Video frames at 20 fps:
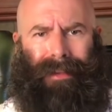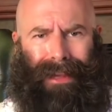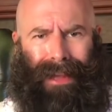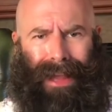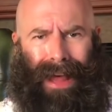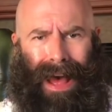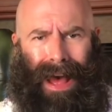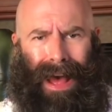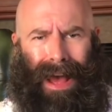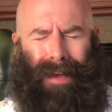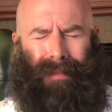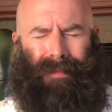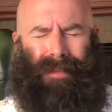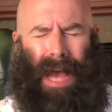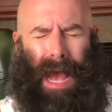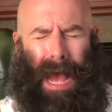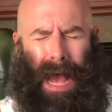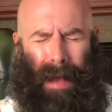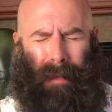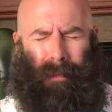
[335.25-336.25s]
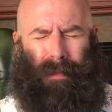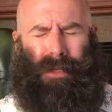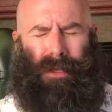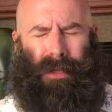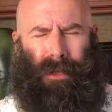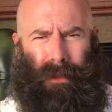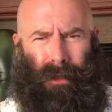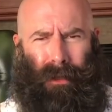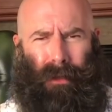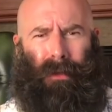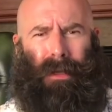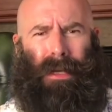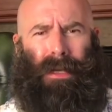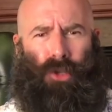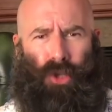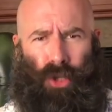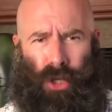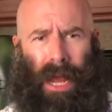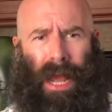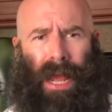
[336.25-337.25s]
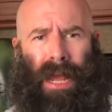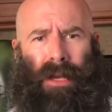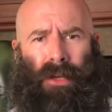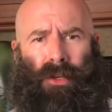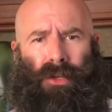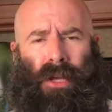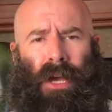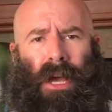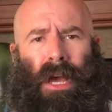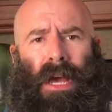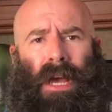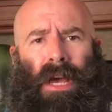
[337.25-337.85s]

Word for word: lives absolutely changed.